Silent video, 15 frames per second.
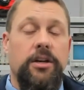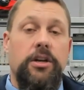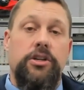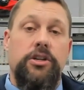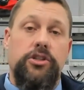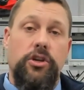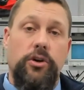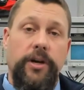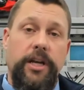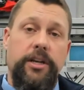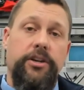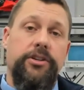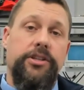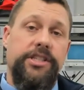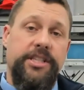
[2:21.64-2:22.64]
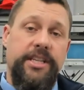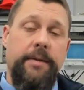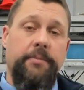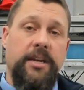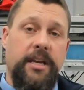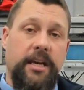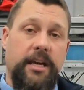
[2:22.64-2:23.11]
So in your
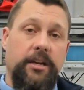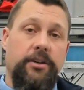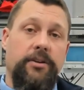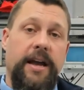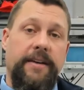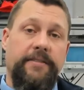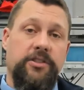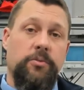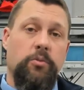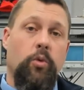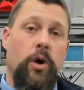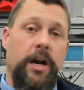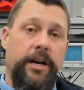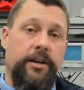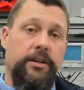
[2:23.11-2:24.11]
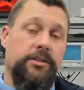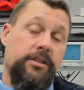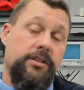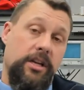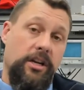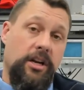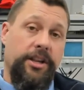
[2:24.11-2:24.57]
STEM kit, you have some
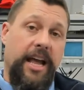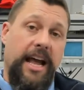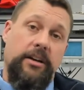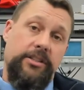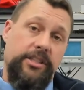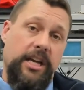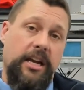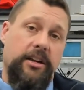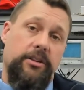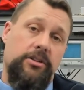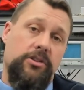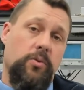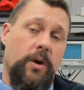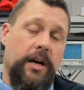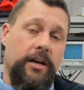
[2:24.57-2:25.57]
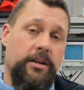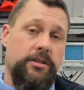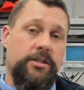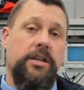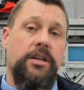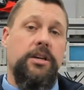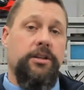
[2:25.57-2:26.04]
wires, and on the outside of those
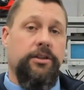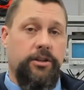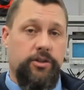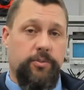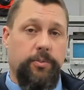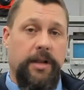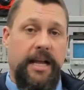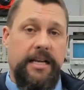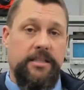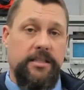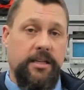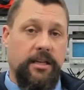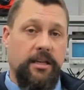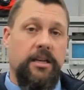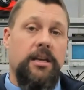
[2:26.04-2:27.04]
wires, there's plastic.